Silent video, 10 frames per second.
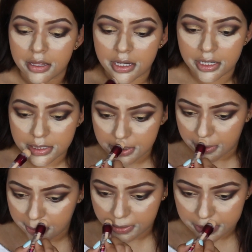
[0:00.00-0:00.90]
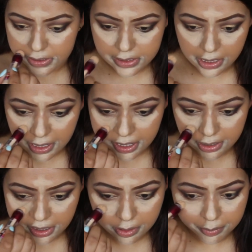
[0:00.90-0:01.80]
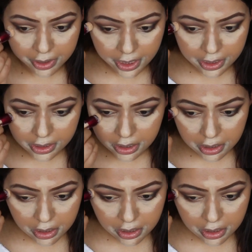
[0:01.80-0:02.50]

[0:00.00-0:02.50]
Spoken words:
the concealer and just like kind of let it blend.